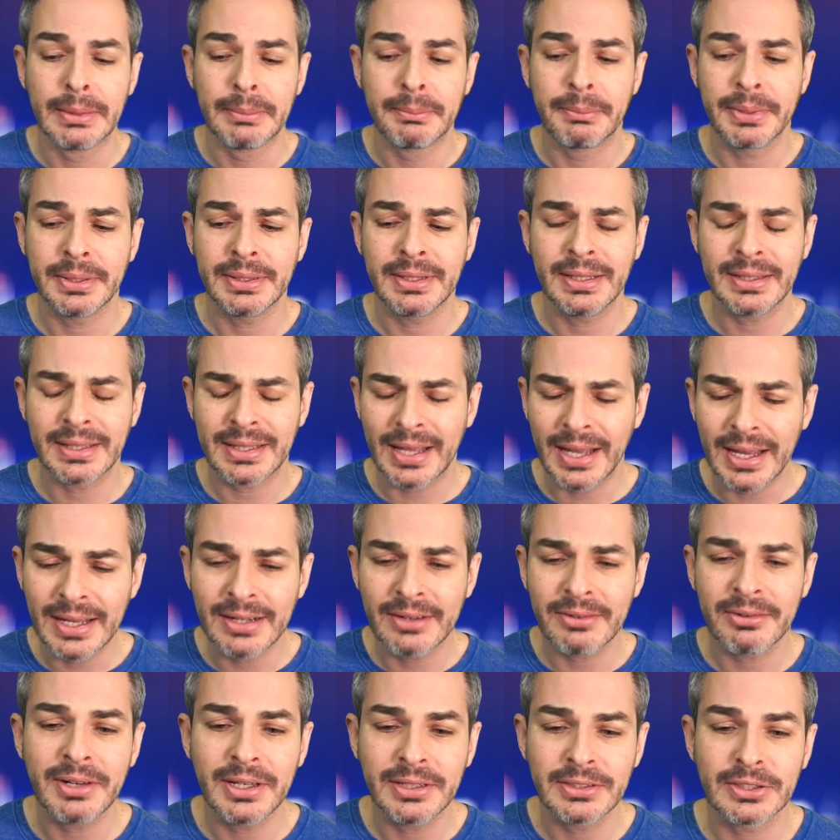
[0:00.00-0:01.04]
but it kind
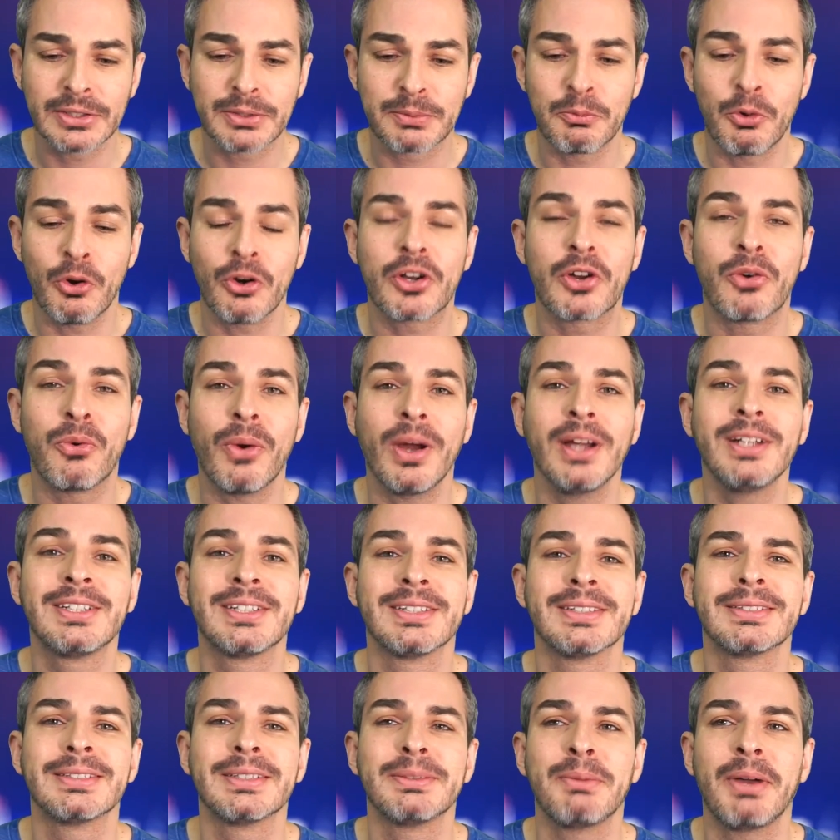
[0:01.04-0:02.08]
of raises more
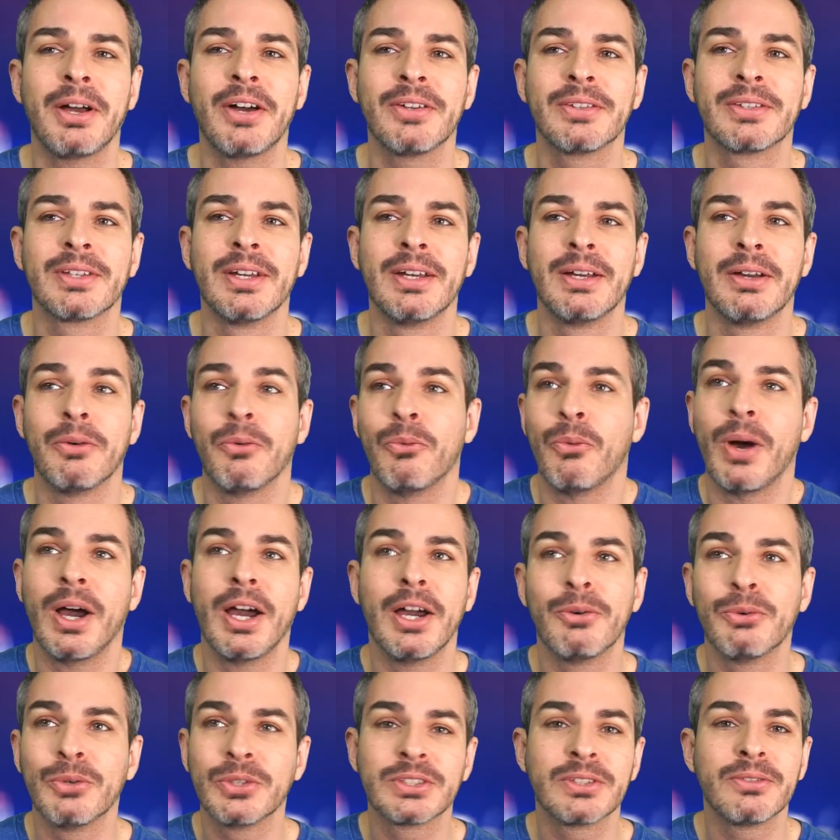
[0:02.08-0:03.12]
questions about why
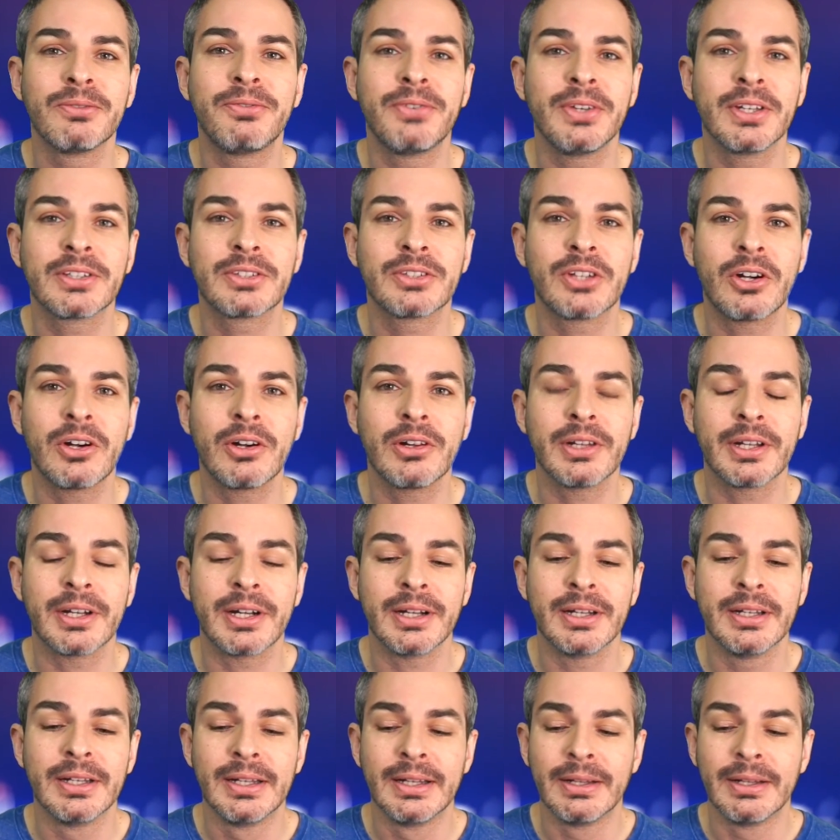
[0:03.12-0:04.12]
it wasn't fixed earlier.